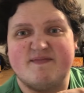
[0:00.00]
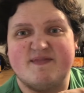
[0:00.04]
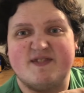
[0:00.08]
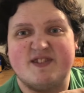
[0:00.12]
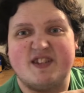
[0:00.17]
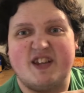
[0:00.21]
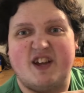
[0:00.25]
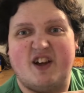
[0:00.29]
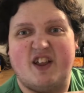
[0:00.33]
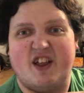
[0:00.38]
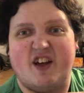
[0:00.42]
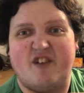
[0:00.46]

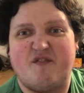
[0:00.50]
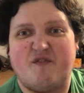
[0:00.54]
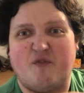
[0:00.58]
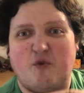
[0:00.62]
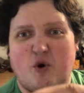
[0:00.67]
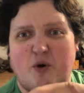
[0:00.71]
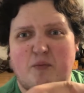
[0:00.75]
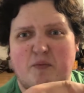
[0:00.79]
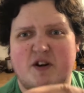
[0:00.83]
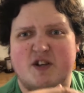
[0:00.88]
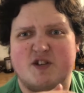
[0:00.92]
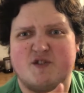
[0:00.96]
See all that
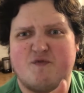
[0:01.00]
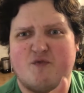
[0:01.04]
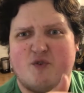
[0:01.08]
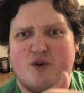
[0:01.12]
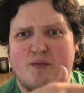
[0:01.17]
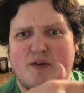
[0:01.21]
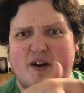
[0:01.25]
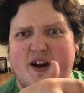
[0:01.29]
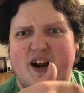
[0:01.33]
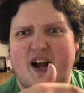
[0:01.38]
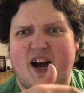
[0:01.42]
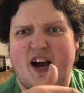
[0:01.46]
forming? It's
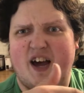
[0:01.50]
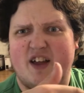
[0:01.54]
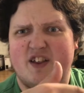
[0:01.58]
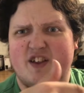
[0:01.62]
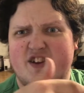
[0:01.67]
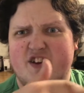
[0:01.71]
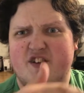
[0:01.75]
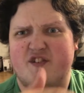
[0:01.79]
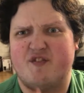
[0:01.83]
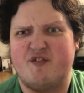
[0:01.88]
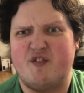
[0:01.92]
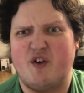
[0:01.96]
forming an
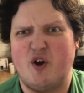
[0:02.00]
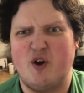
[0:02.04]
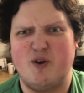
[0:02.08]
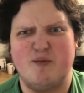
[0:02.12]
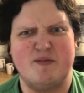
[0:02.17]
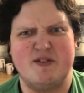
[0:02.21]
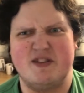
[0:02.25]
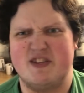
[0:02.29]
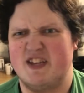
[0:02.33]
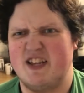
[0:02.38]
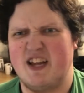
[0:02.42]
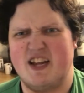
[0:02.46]
island of
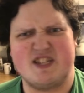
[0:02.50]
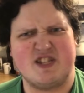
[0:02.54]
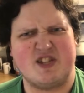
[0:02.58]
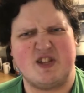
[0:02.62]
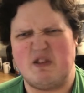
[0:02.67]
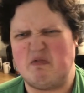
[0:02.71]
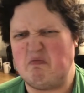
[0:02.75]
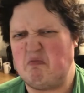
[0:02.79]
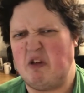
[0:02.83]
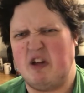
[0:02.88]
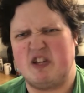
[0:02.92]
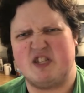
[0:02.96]
foam, and
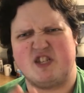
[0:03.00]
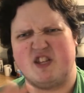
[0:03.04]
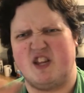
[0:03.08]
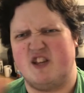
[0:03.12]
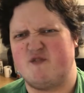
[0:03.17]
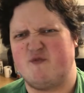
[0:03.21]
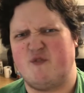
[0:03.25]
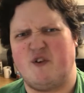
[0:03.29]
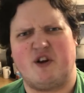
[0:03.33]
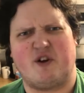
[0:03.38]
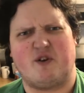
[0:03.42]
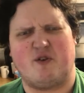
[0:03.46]

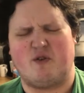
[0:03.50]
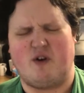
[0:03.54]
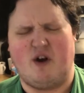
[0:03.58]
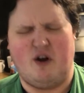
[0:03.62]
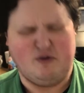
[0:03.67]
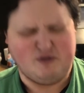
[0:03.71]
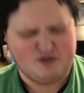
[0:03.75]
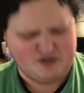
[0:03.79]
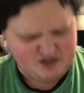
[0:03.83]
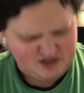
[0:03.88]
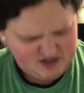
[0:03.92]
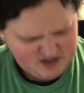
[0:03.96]
that's fucking
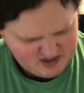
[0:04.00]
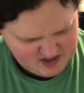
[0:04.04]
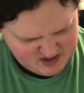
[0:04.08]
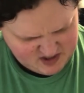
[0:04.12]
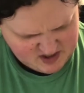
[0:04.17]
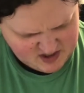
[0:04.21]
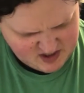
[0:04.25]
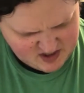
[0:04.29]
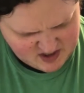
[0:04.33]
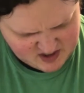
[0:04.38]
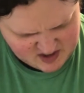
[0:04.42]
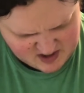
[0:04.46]
gross.
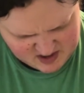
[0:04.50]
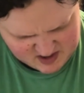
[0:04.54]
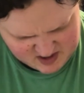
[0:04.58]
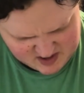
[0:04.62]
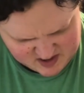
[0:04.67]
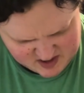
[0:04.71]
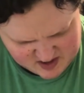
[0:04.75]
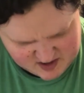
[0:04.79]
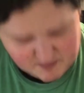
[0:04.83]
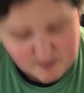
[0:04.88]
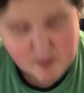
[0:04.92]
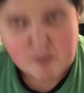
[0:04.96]

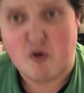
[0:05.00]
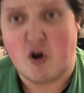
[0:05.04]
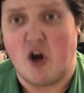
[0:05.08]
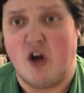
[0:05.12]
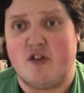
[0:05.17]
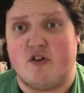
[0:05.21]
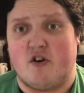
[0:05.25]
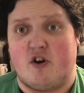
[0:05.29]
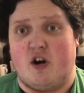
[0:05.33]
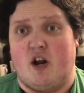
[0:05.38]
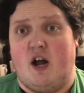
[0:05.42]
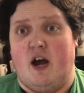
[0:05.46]
My
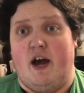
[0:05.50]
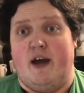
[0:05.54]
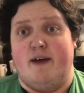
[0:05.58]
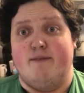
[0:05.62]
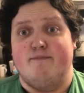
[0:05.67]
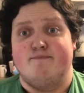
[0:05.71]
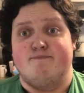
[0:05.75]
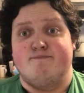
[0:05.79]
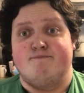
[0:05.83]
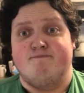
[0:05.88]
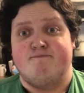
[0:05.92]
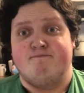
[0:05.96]
brother and
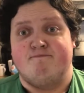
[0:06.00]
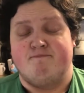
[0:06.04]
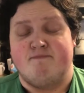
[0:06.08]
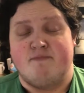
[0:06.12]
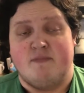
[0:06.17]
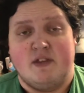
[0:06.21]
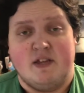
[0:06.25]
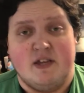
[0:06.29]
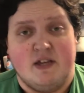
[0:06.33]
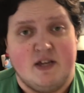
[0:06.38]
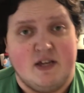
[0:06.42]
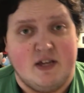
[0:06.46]
I,
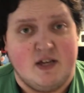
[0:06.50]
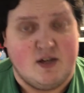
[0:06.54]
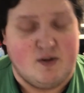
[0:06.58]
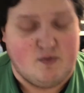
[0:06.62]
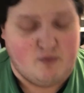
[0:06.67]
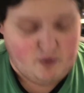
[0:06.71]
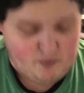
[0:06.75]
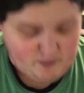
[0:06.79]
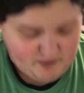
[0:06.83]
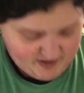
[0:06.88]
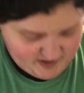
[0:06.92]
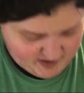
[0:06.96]

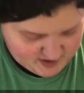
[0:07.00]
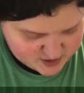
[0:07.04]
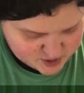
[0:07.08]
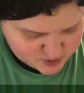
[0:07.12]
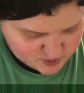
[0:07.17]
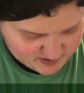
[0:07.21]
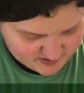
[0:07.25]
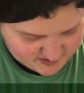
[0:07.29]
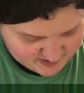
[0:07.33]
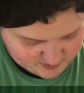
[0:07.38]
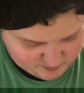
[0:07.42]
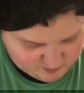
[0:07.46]
we went out
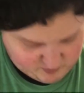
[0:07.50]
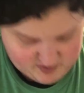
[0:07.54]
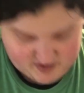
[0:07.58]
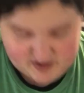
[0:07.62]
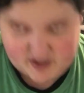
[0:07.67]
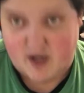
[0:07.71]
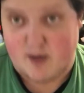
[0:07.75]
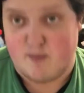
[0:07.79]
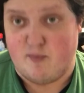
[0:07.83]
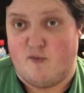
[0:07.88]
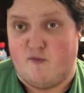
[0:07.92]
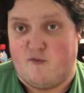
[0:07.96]
drinking with a
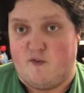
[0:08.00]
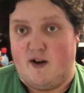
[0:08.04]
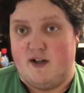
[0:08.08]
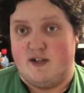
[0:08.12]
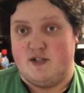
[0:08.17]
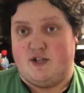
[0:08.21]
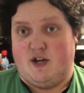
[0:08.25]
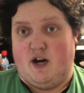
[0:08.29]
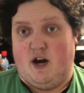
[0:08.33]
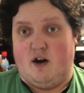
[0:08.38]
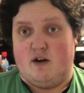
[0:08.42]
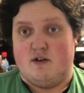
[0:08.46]
couple
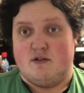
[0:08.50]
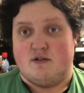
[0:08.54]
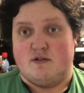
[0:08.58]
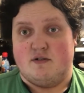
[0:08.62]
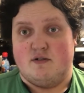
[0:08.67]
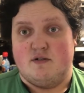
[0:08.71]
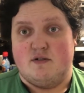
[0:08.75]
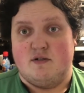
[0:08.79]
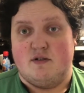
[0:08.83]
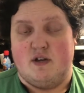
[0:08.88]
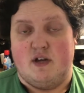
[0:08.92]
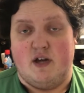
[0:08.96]
friends of ours,
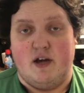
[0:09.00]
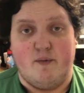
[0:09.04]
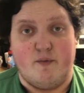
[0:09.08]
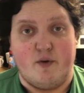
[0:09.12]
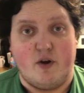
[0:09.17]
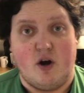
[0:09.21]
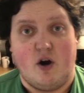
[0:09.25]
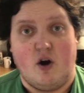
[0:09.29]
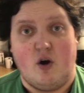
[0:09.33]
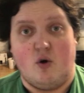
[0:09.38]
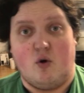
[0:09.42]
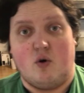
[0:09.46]
and we
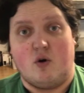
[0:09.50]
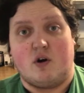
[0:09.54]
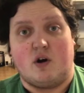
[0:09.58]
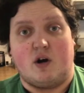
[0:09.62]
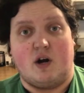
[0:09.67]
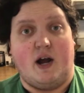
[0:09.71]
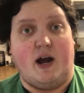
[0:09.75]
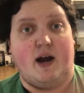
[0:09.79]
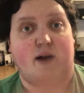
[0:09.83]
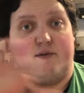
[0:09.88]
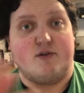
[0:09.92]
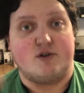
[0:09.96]
all
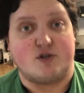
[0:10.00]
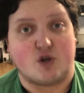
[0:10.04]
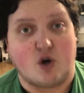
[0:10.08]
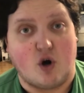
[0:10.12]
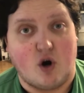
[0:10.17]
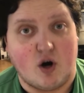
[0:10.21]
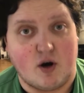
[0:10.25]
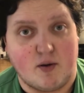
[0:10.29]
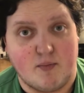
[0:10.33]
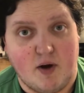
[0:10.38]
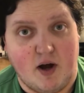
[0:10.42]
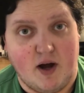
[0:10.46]
ordered Irish
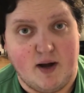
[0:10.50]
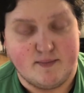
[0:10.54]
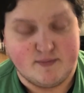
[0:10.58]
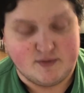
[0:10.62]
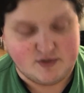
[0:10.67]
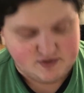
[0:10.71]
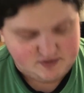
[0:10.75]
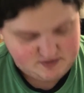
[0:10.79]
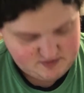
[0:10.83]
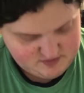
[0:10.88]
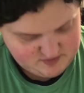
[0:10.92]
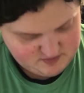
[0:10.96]
car bombs.